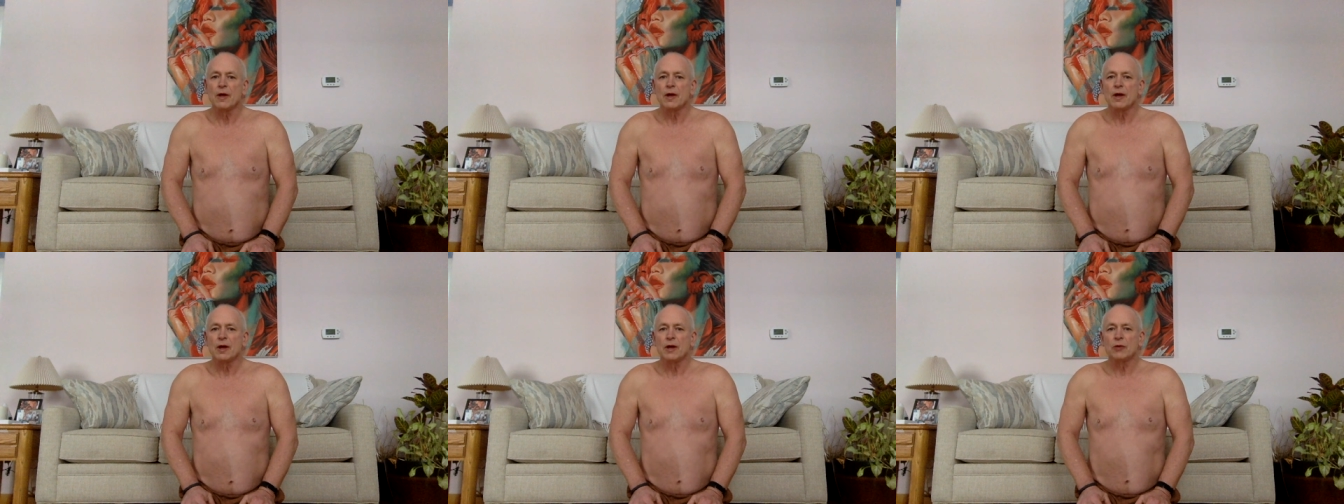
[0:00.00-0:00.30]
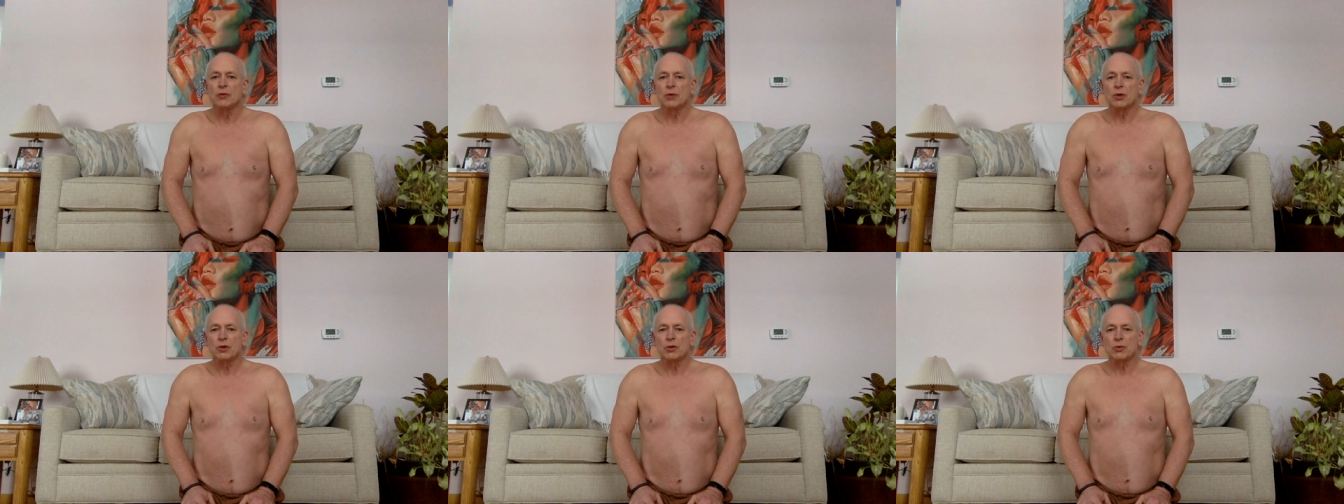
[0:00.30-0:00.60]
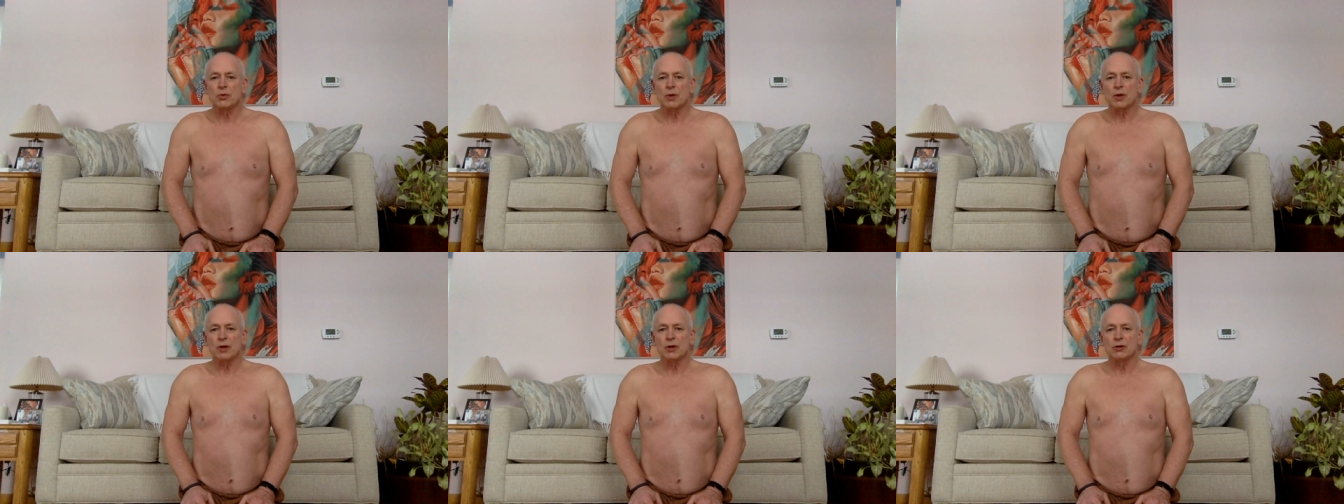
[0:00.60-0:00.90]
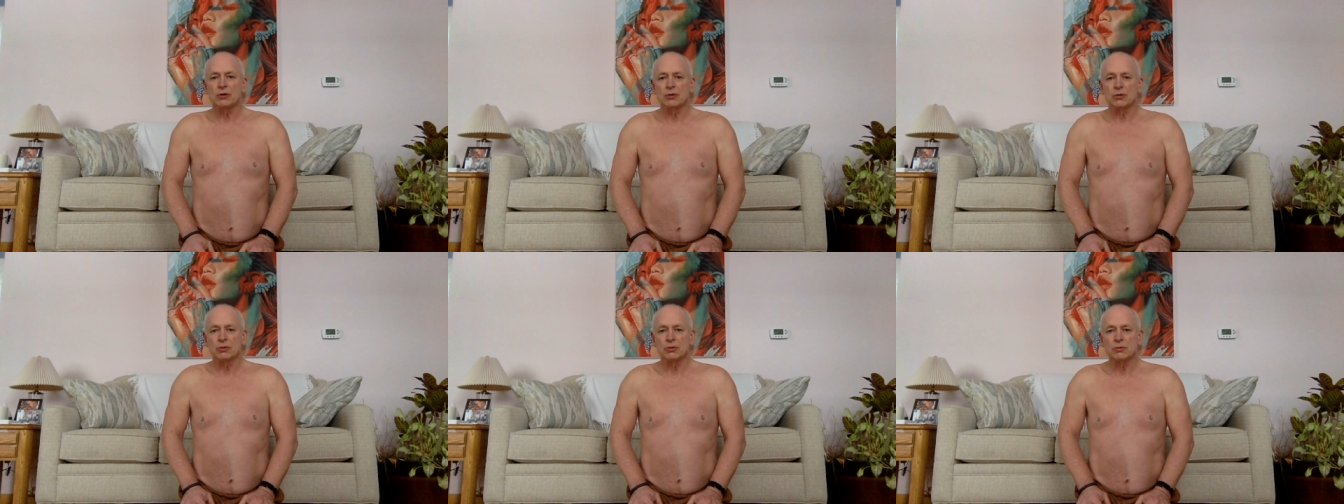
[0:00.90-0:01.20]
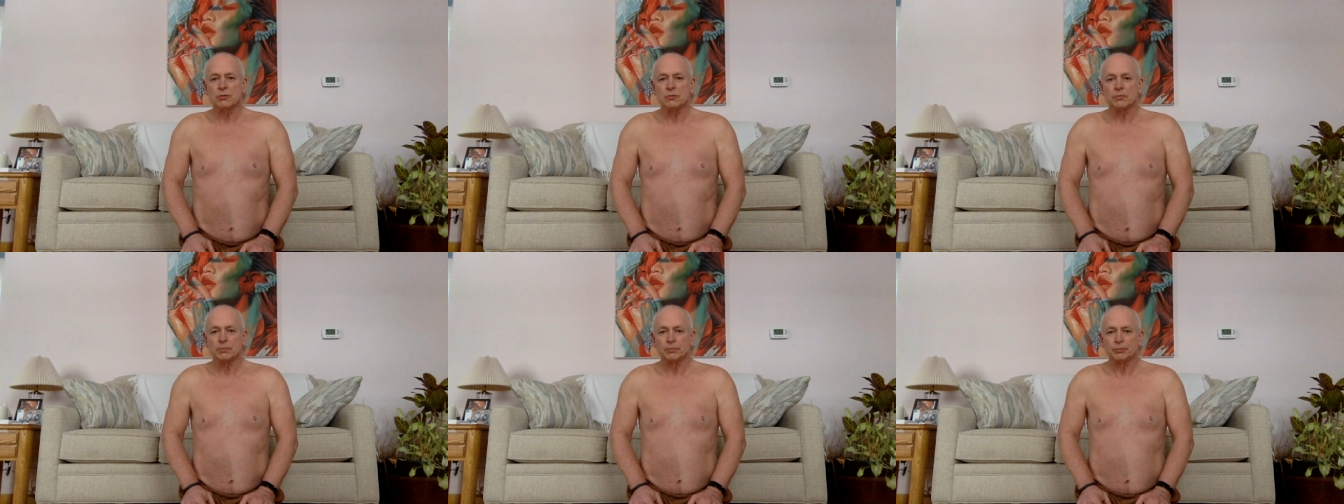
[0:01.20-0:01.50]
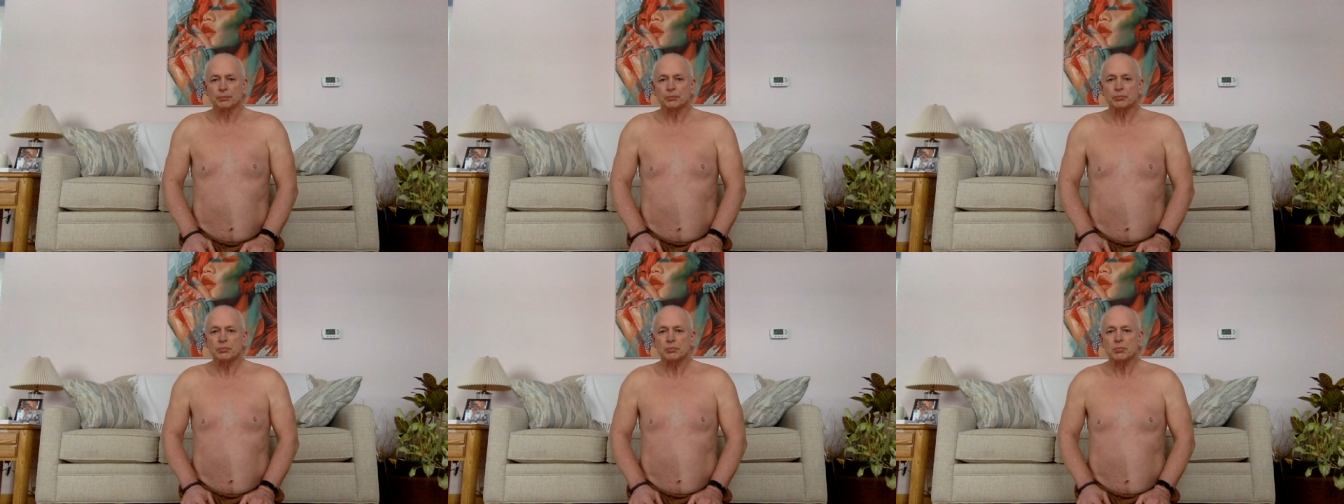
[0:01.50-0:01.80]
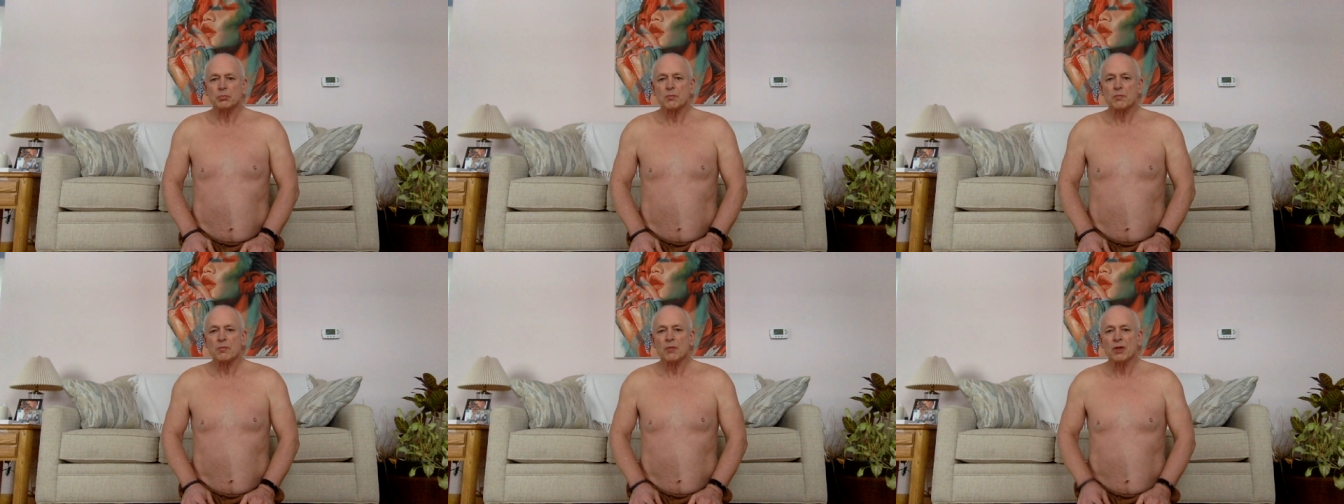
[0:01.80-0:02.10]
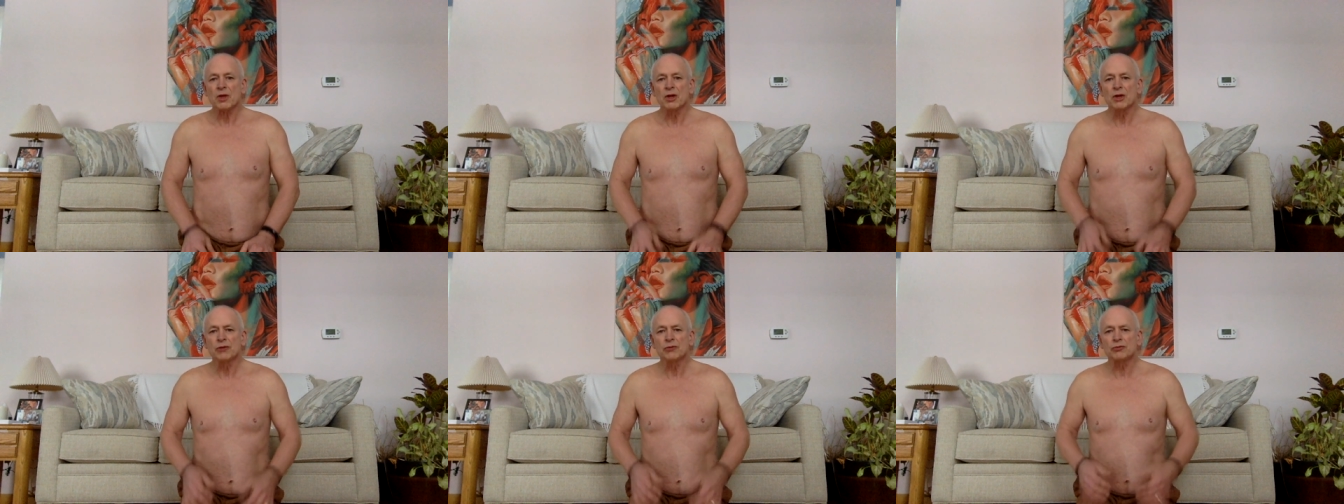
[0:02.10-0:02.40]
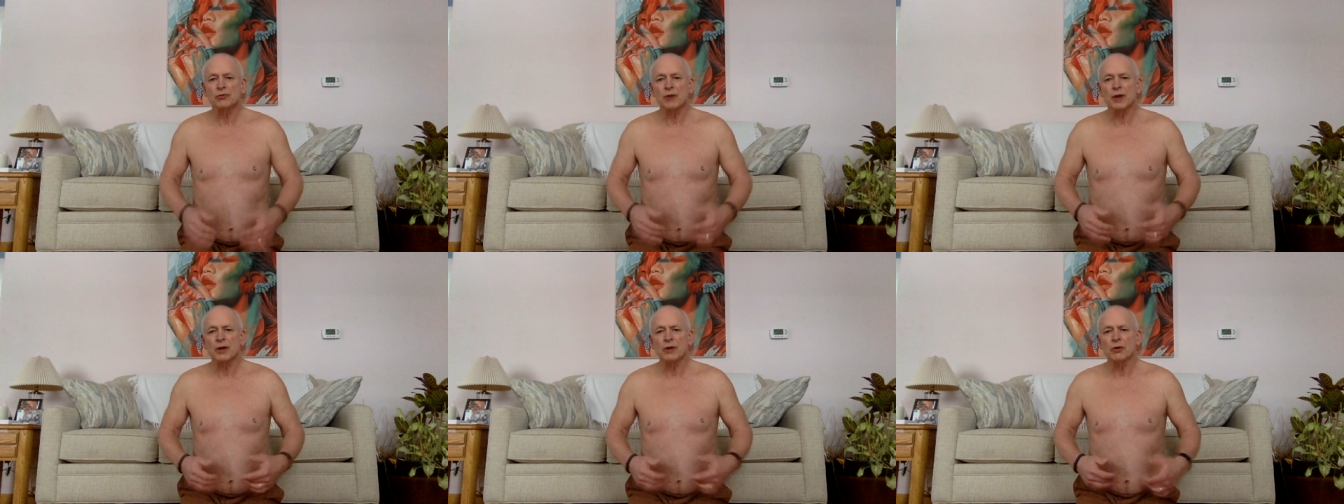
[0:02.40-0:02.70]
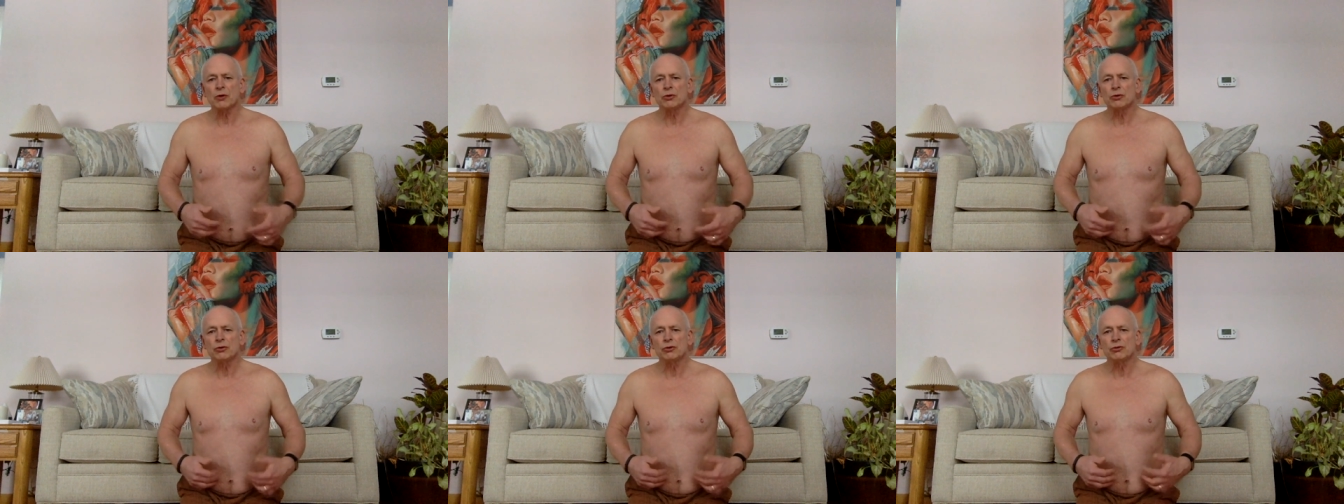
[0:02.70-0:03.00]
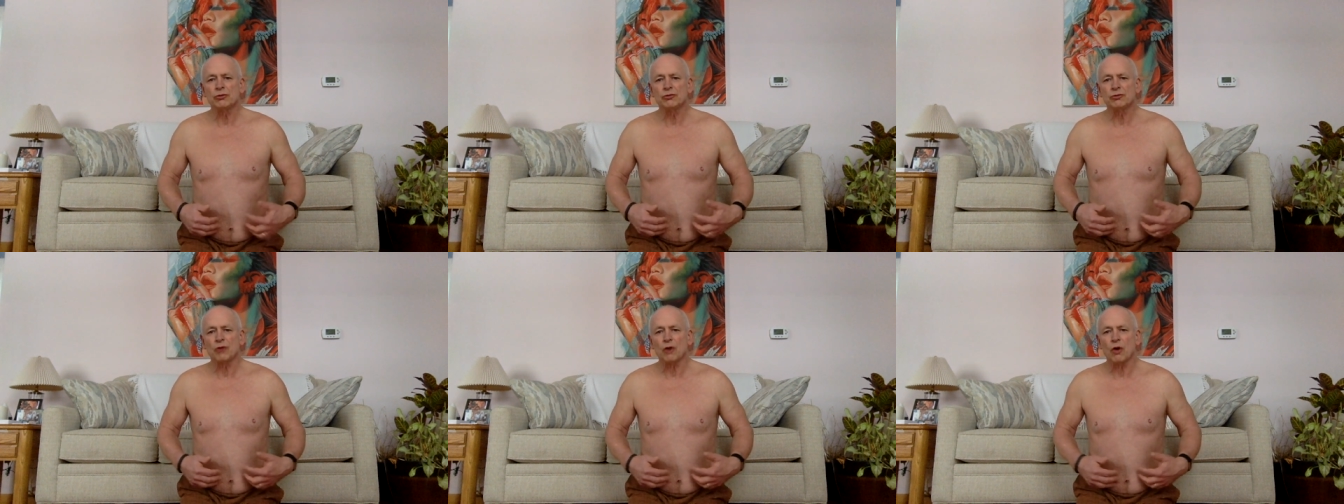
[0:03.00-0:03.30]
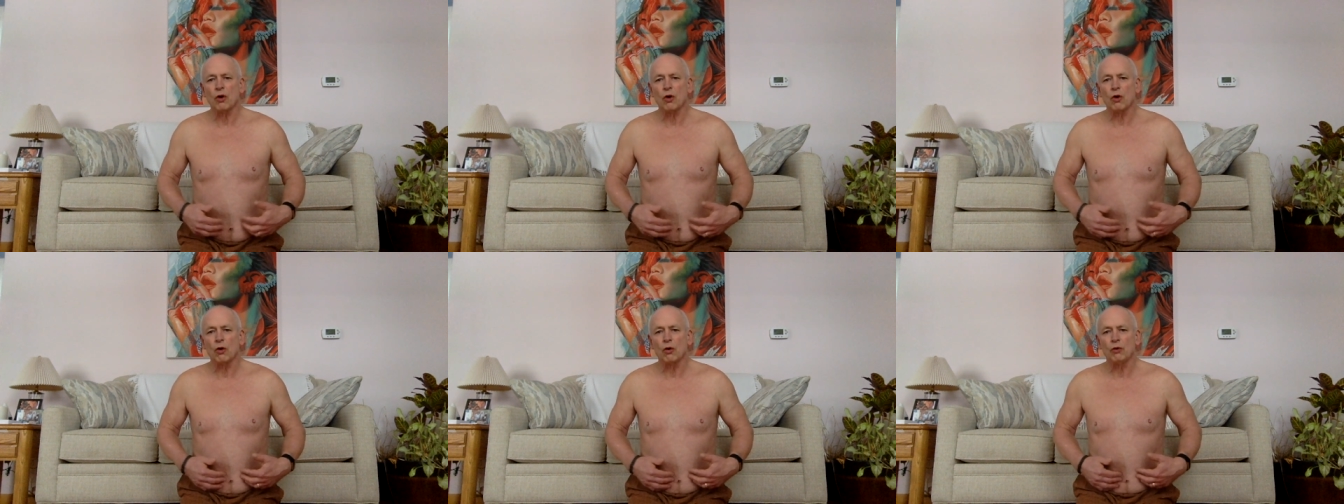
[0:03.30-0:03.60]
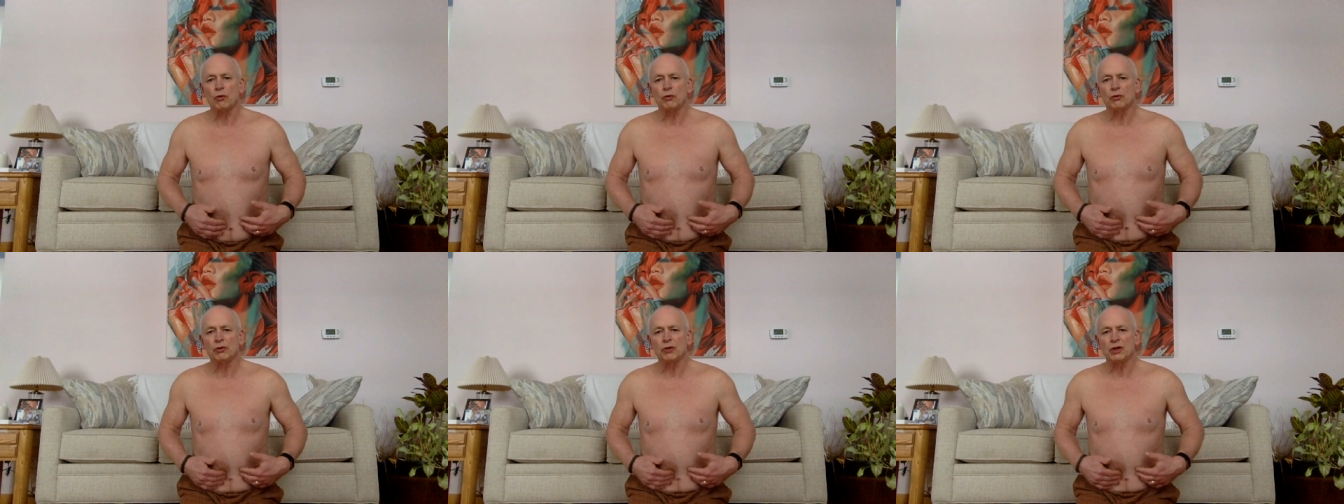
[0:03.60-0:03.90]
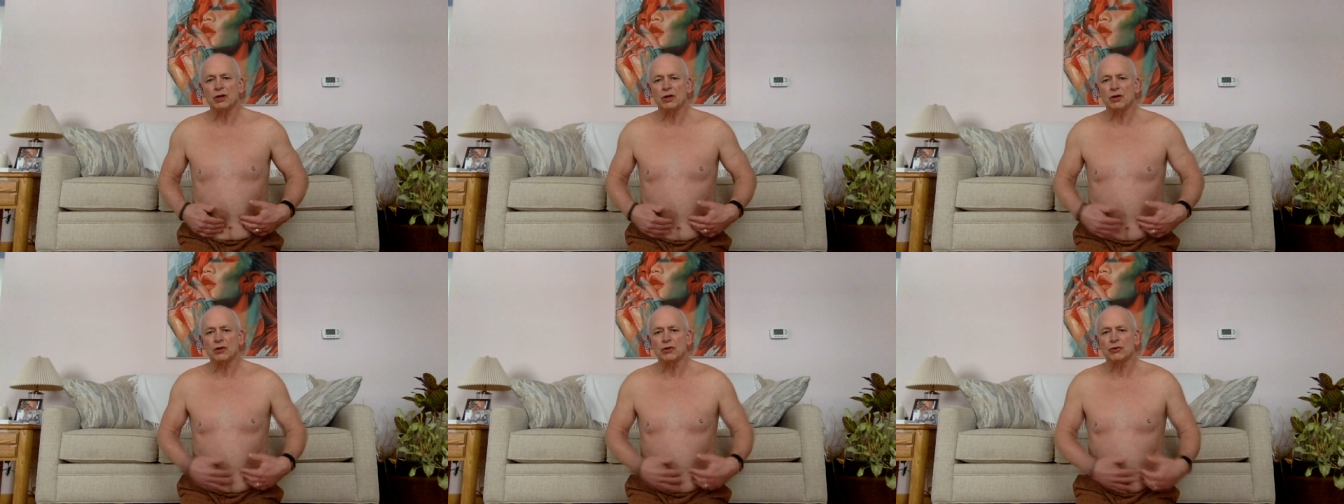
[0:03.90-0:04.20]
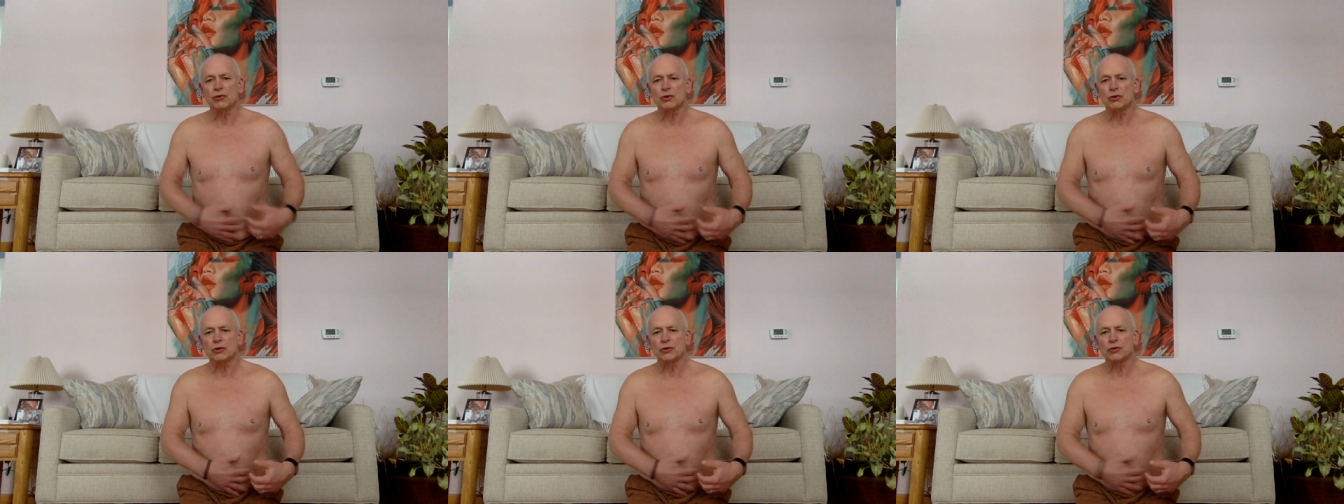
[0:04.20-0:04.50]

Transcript: And what you want to do is try to use only your